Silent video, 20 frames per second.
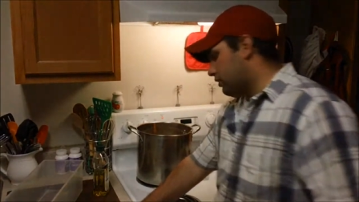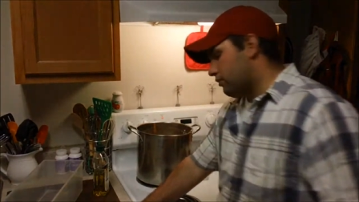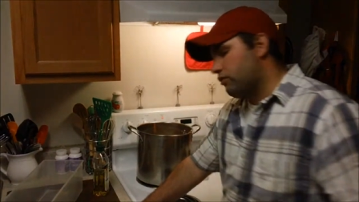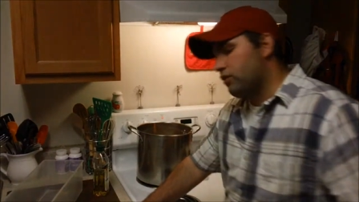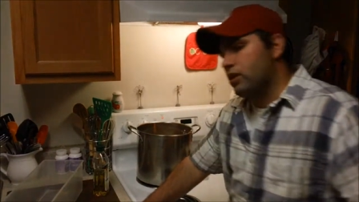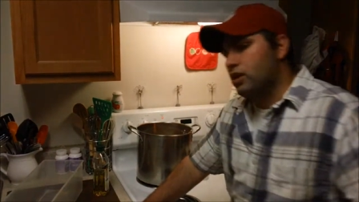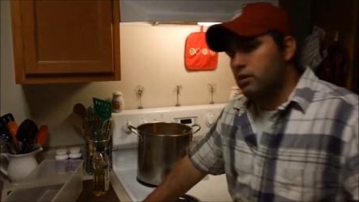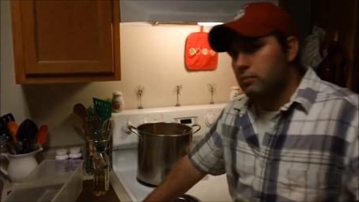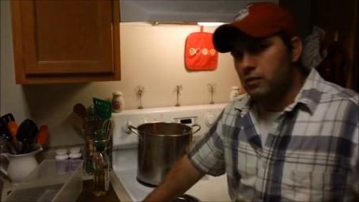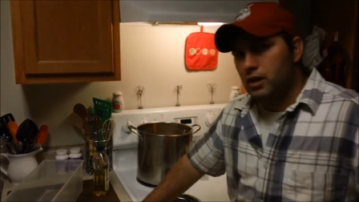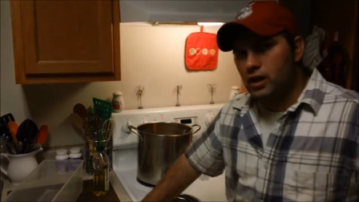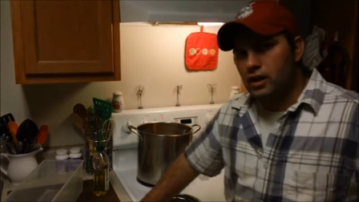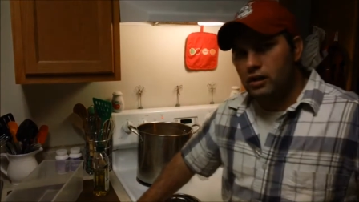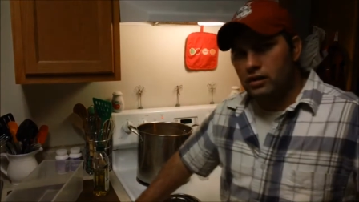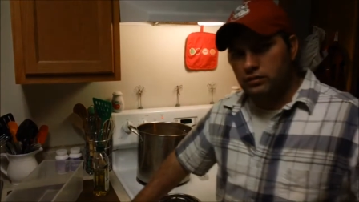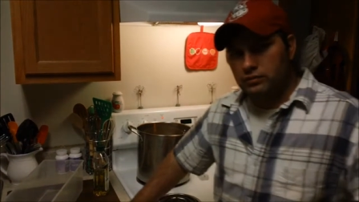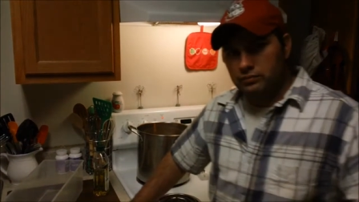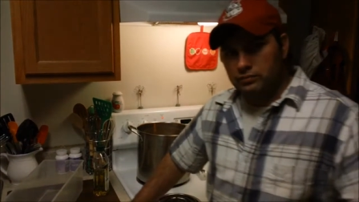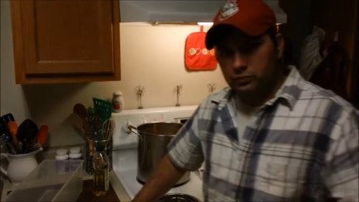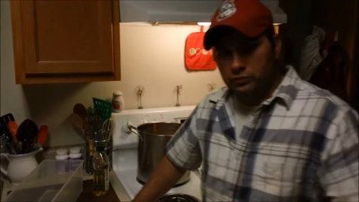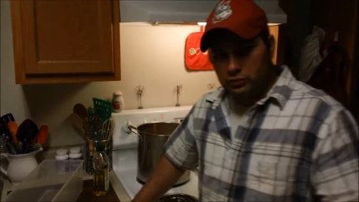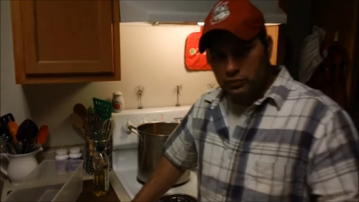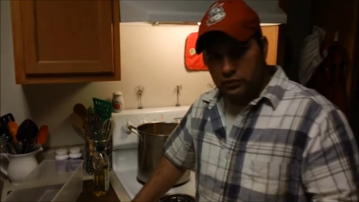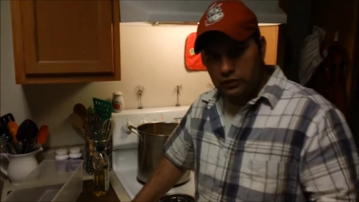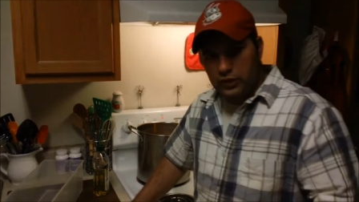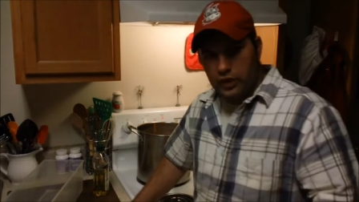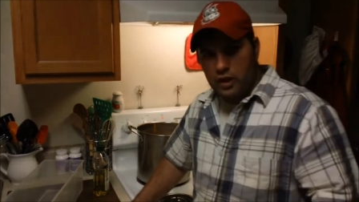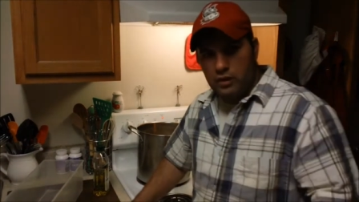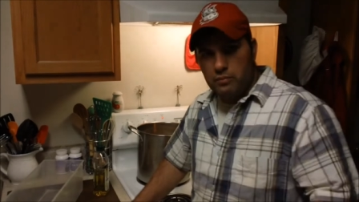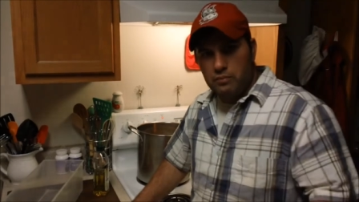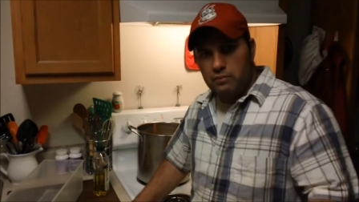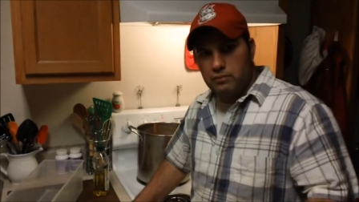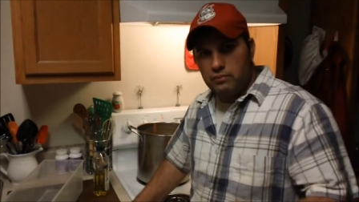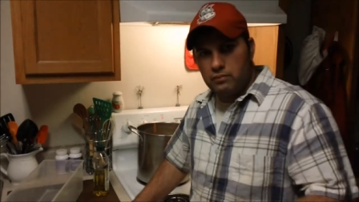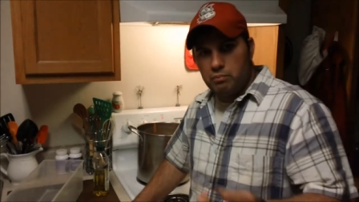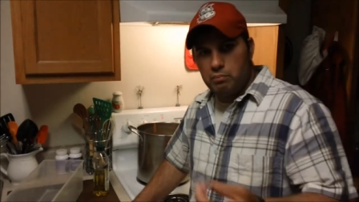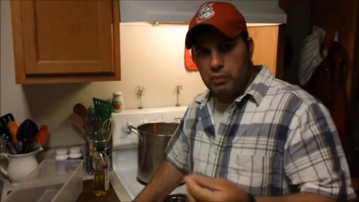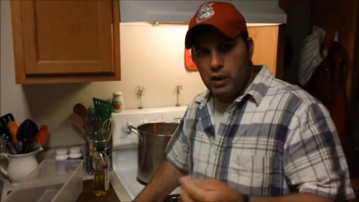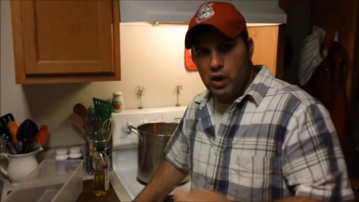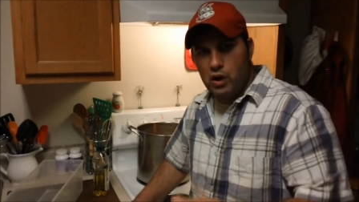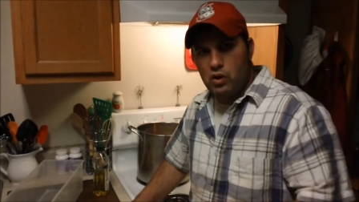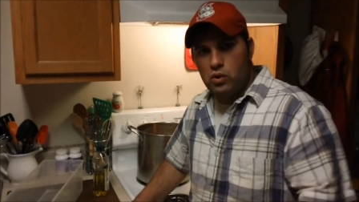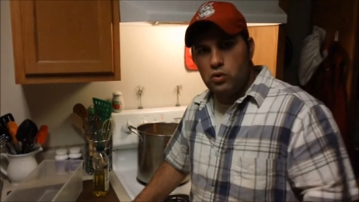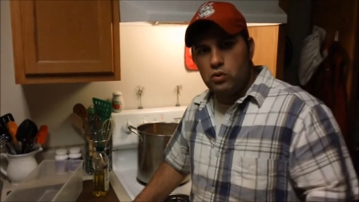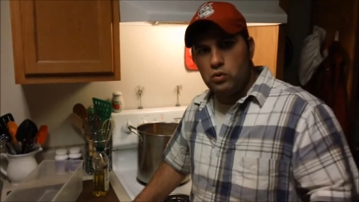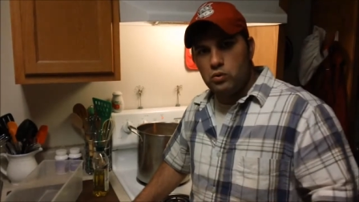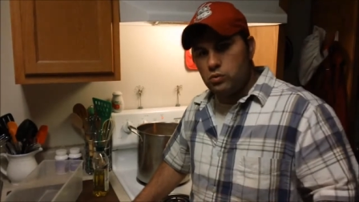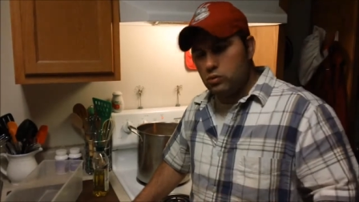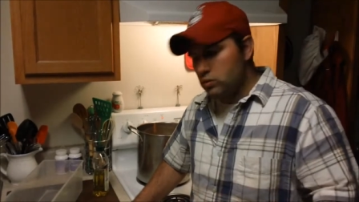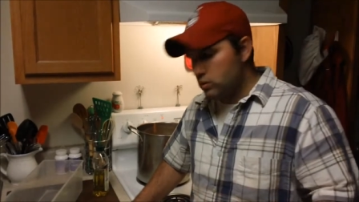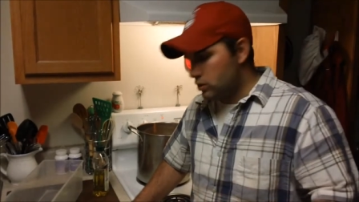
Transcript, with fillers: from, uh, from bone,